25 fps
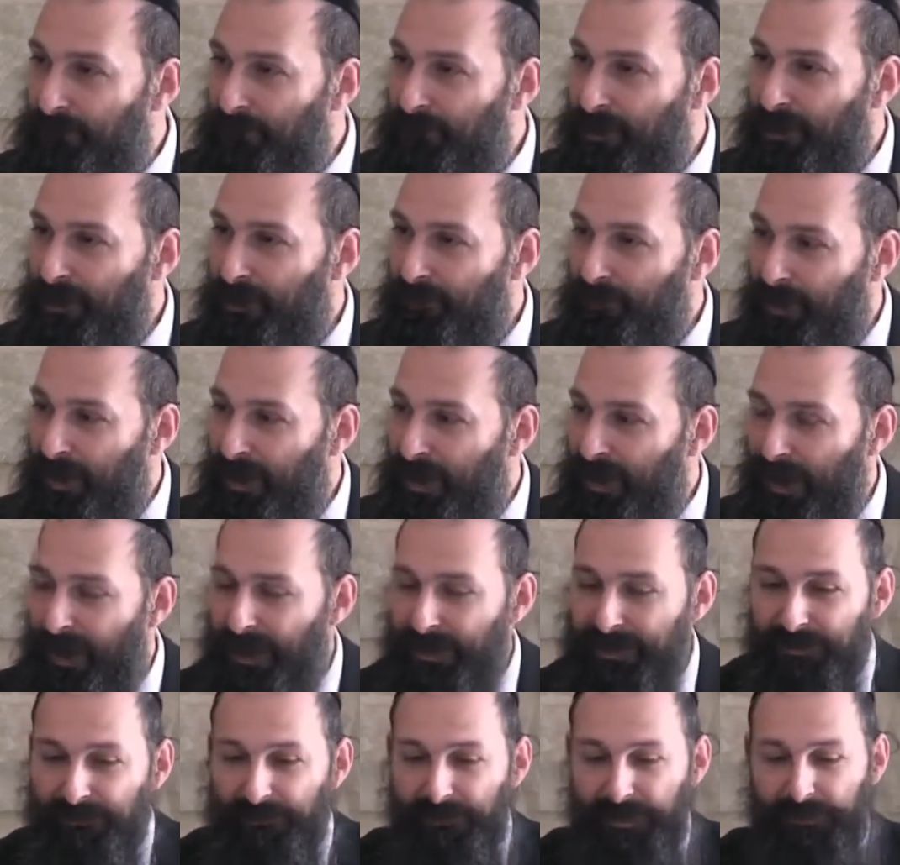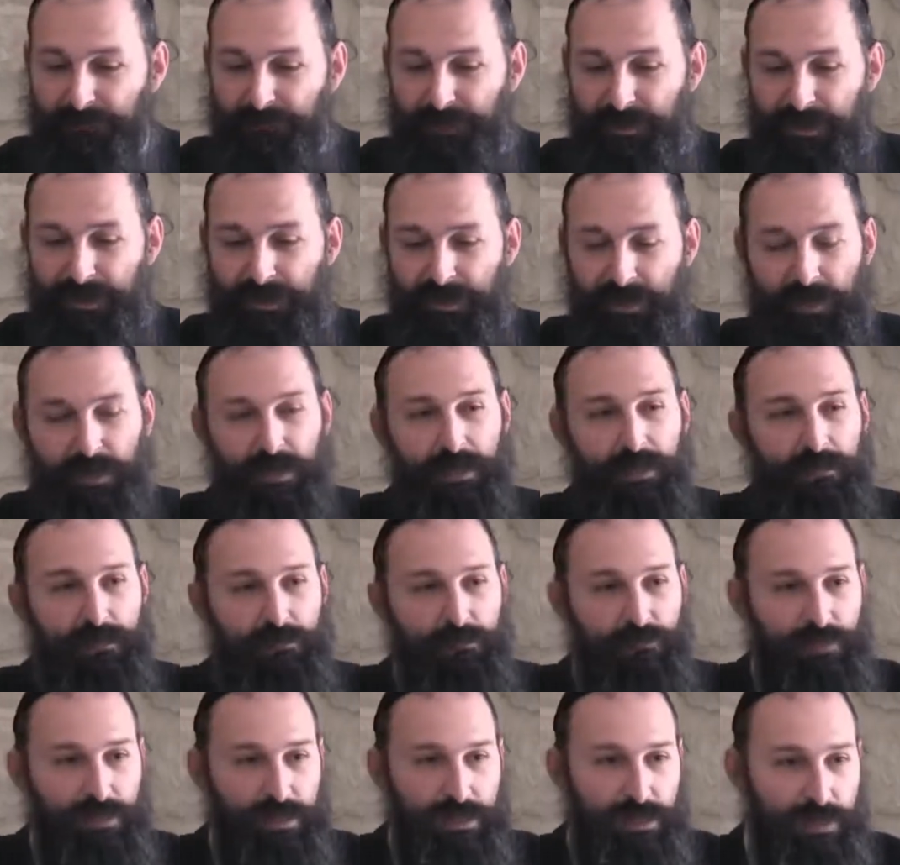But a bracha is me being
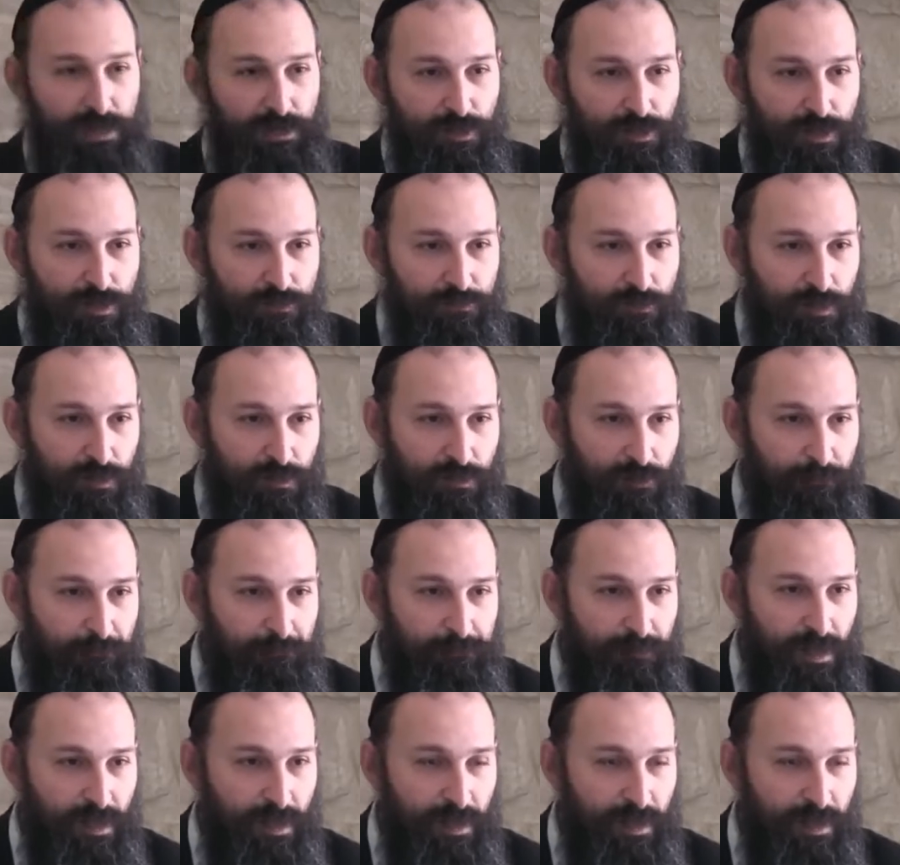connected with the Kadosh Baruch Hu.